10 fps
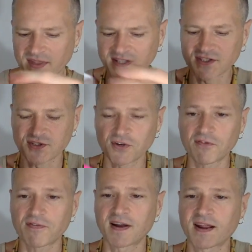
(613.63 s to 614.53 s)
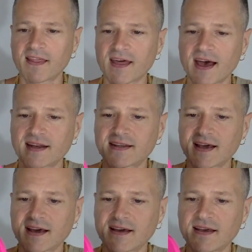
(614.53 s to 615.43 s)
It's so funny that
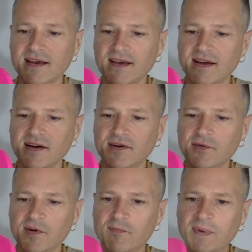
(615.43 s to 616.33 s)
uh, we've